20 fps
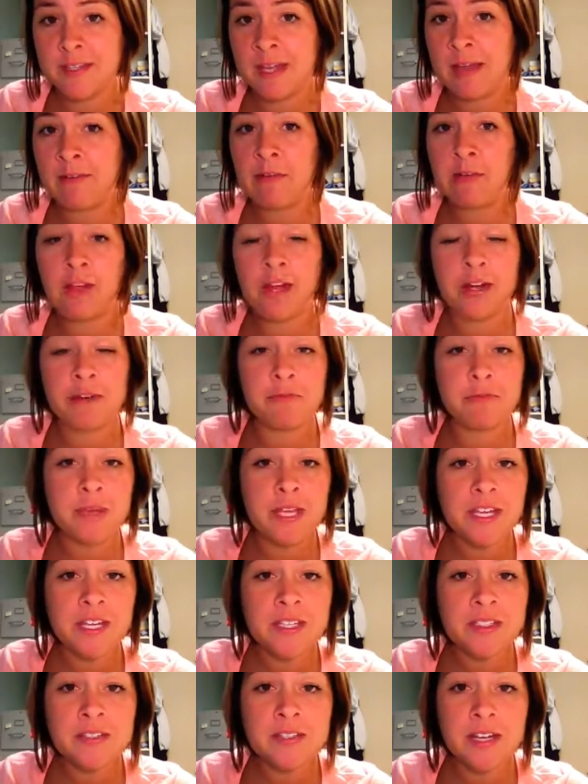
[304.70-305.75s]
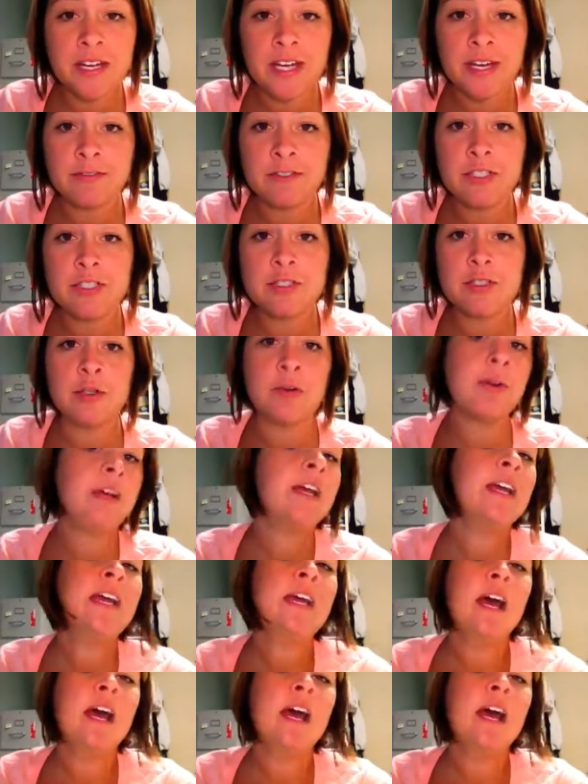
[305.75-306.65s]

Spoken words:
I have a lot of meetings that I have to do.